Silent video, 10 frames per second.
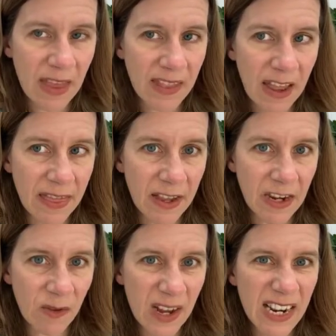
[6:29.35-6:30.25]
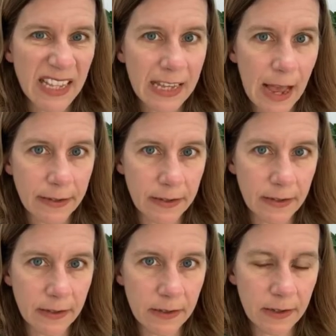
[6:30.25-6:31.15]
And then I thought, you know what?
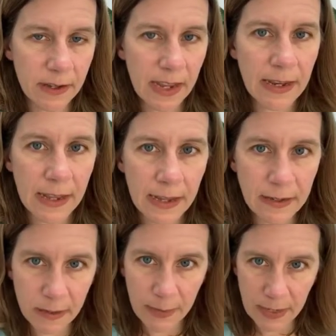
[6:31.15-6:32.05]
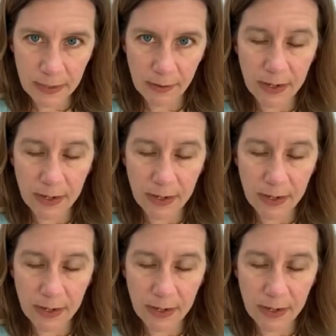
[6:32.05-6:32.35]
Yes, it is a big deal.